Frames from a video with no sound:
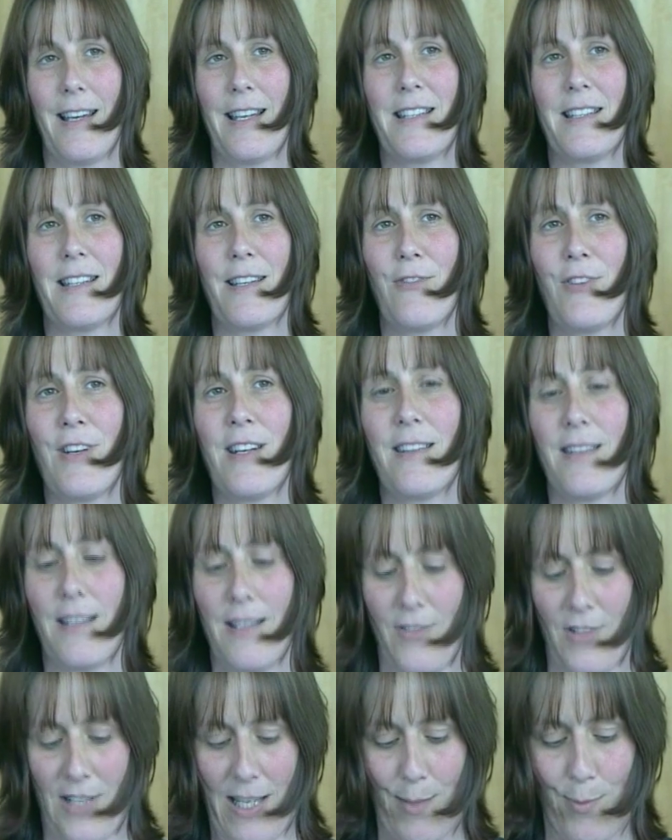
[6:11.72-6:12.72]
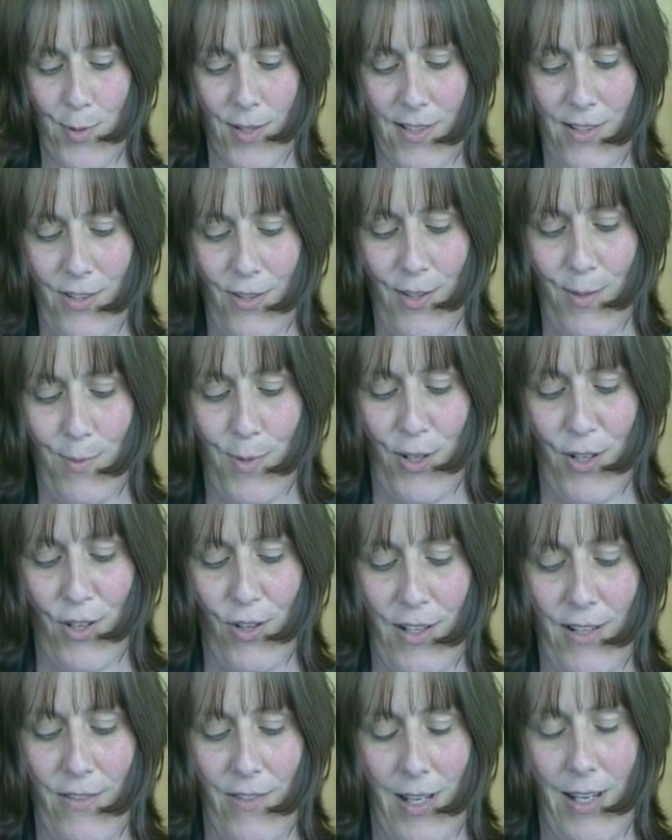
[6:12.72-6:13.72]
And if anything ever happens on the
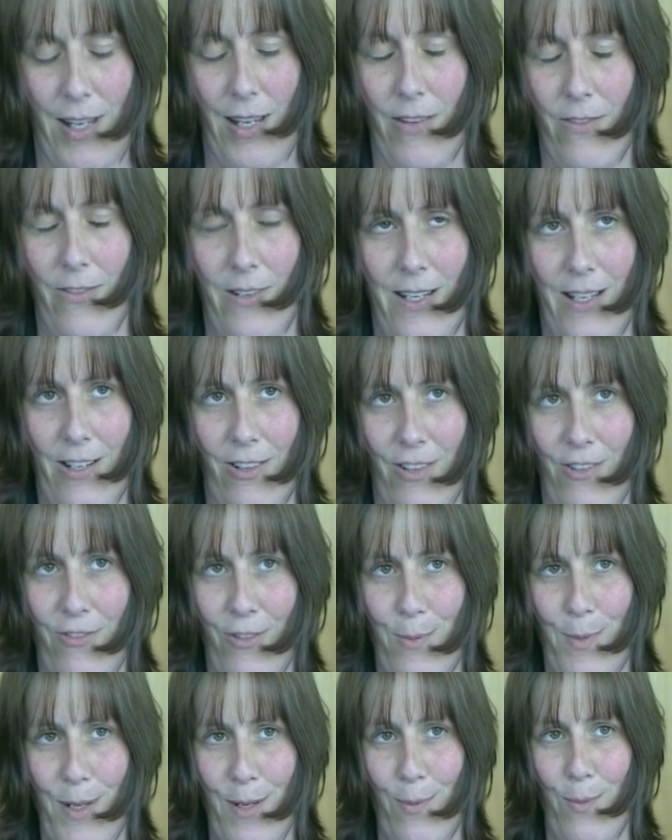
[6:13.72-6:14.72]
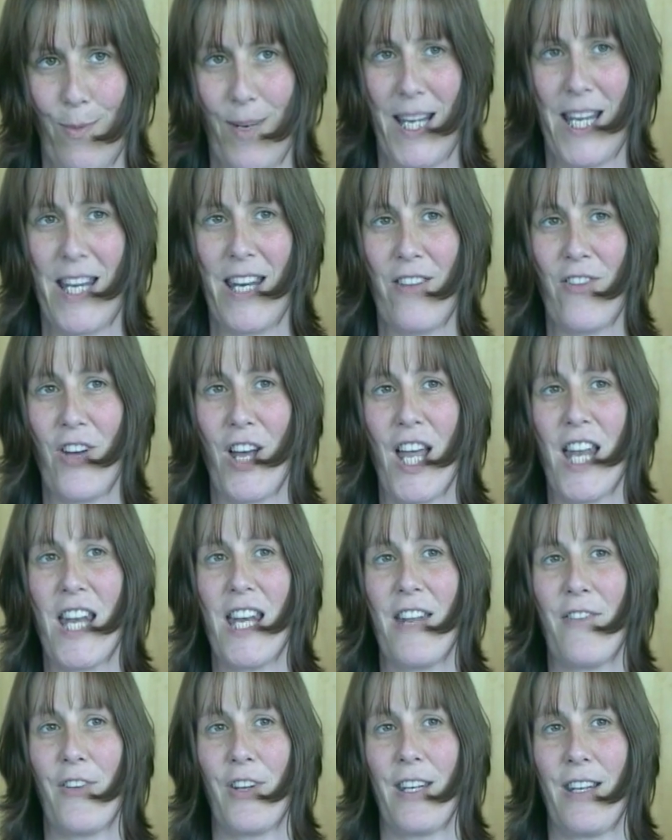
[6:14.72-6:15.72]
boat, I never ever hear it from him. Never,
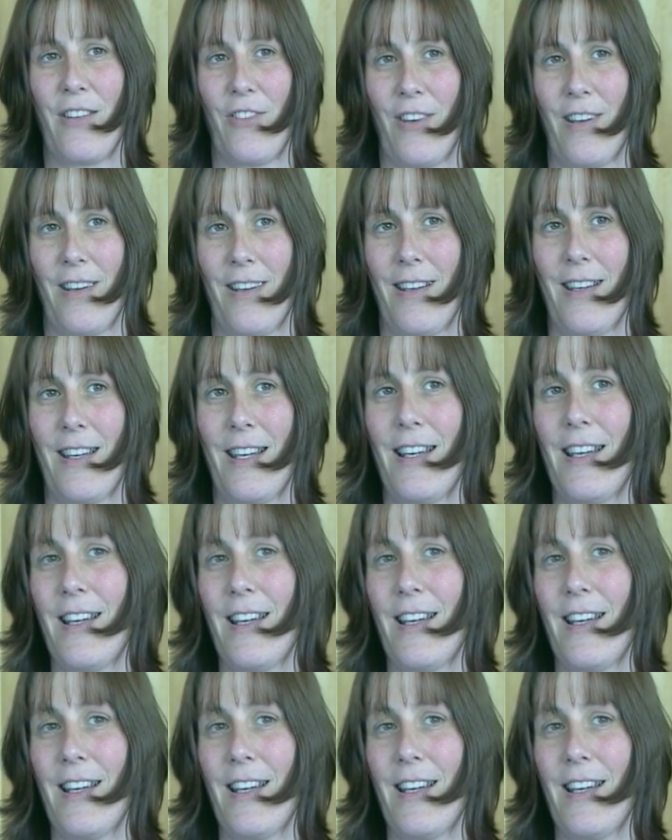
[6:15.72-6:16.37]
never, never.